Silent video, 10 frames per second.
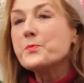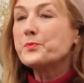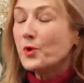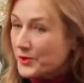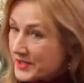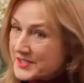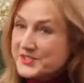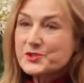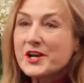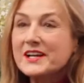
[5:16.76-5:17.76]
Born in
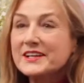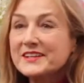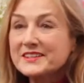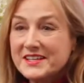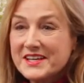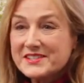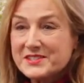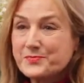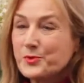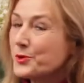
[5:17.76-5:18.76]
Australia, yes,
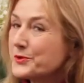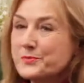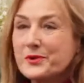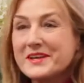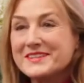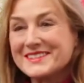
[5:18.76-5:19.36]
born and bred.